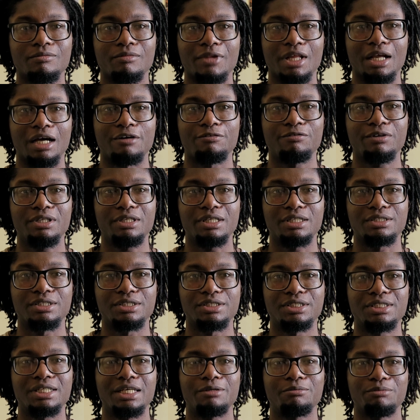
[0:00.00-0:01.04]
I think that's a
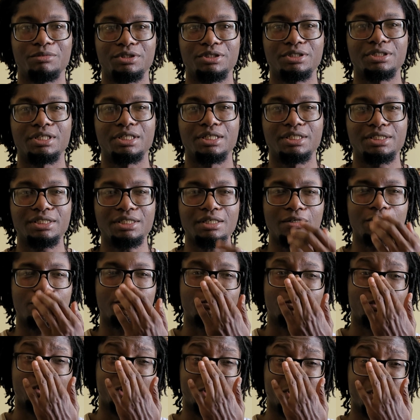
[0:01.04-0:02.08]
statement in itself,
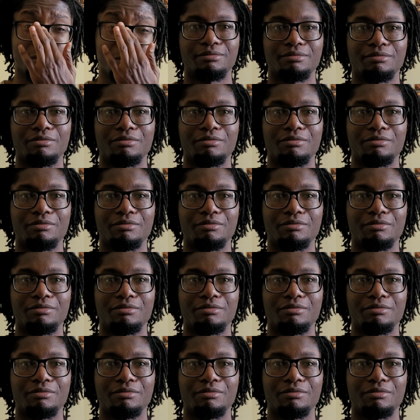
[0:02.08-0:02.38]
you know?